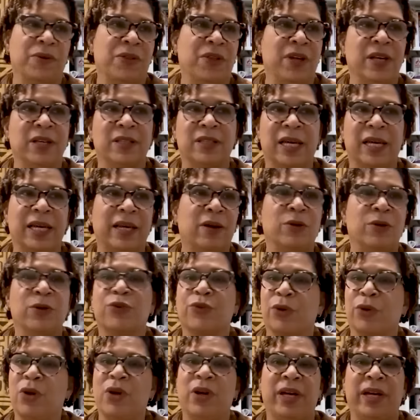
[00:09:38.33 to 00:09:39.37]
things like
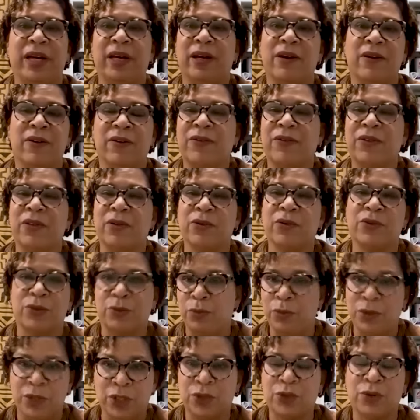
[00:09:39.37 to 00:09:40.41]
drawing of
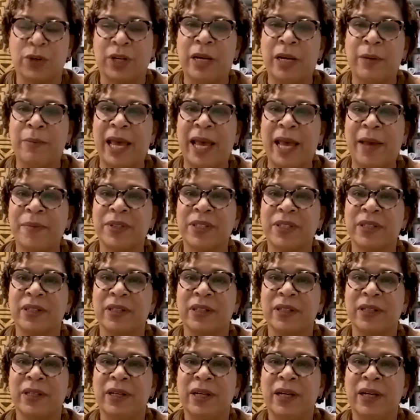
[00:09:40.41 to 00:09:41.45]
districting maps.